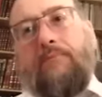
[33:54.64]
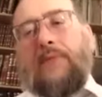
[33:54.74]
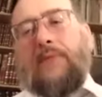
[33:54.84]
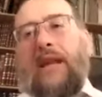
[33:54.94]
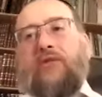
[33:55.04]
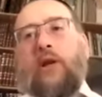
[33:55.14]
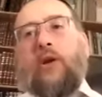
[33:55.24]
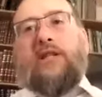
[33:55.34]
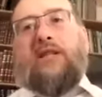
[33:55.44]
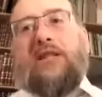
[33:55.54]
I have to
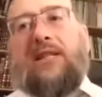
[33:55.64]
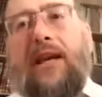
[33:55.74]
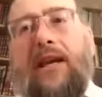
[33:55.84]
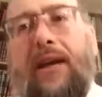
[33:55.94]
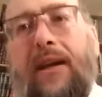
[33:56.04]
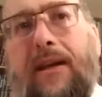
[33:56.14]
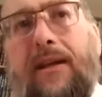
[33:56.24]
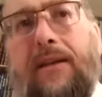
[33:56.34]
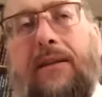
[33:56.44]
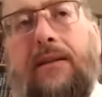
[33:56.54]
look at it and say,
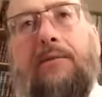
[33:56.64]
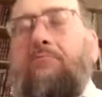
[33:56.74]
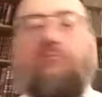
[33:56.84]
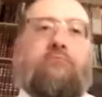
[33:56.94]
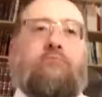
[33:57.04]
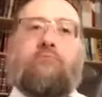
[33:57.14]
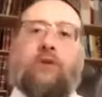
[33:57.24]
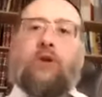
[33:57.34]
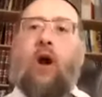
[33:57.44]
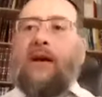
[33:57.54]

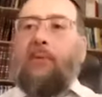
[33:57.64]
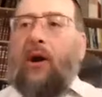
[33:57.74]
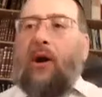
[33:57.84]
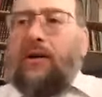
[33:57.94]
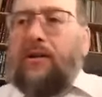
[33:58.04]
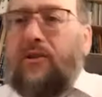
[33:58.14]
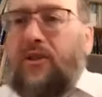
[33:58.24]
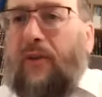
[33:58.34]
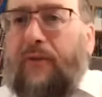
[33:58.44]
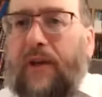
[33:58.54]
you can't make a bracha.
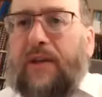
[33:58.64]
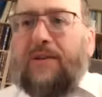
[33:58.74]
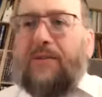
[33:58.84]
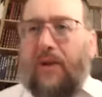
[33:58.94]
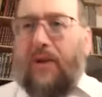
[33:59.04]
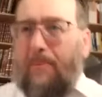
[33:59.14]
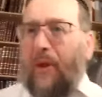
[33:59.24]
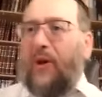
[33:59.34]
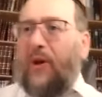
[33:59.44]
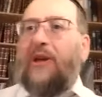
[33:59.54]
Safek
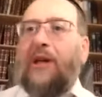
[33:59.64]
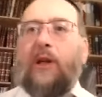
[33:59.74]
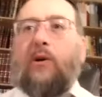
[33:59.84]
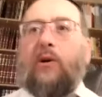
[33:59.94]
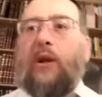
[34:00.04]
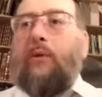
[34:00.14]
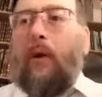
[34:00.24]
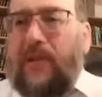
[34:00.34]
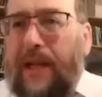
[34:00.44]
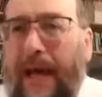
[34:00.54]
d'Rabbanan lekula, we
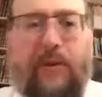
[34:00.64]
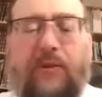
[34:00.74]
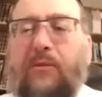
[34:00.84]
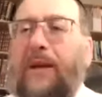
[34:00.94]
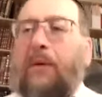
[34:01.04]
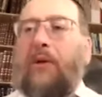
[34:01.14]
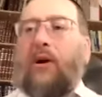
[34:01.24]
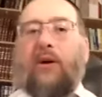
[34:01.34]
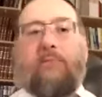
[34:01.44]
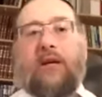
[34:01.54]
won't allow you to make a
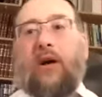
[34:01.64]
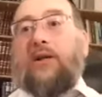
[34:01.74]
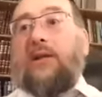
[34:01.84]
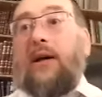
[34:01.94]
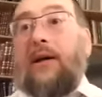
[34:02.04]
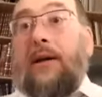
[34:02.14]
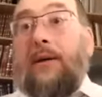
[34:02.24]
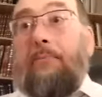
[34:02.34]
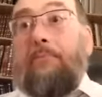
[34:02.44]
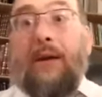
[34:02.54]
bracha because
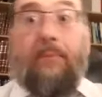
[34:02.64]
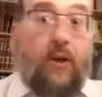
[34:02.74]
maybe you're